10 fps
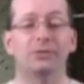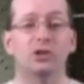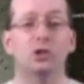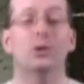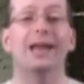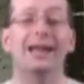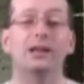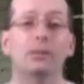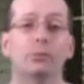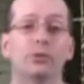you would
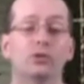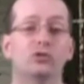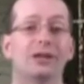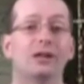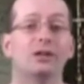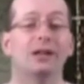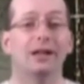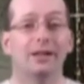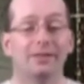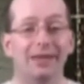end up with a cell
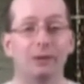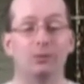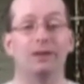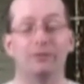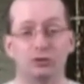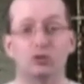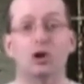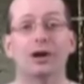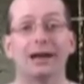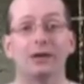that, if it
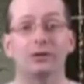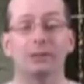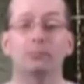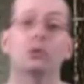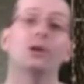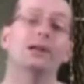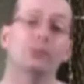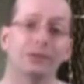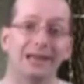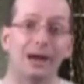started out diploid, it
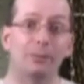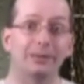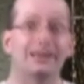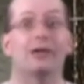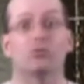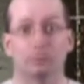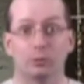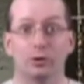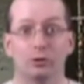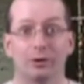would now be
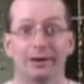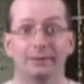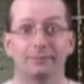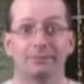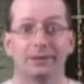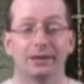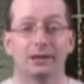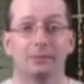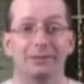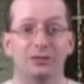tetraploid, right?
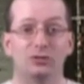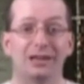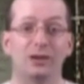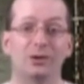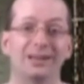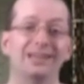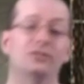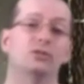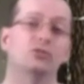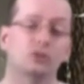Because
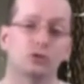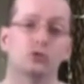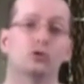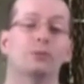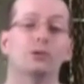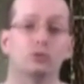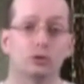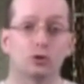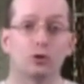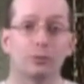cytokinesis distributes
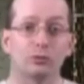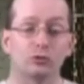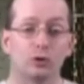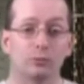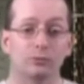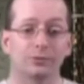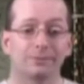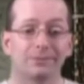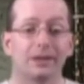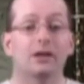the chromosomes.
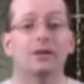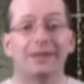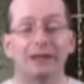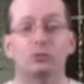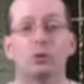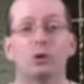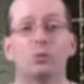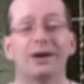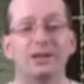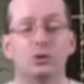That's one
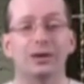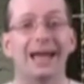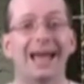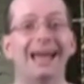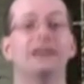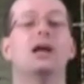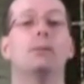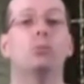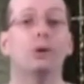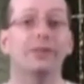way you could end
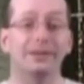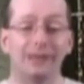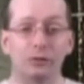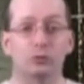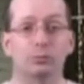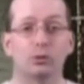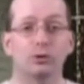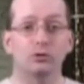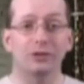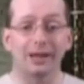up with a
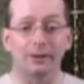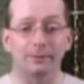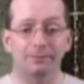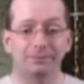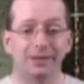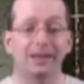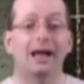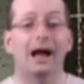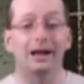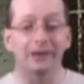tetraploid cell.
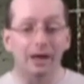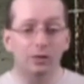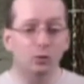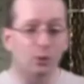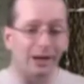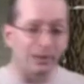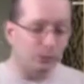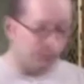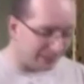Another way would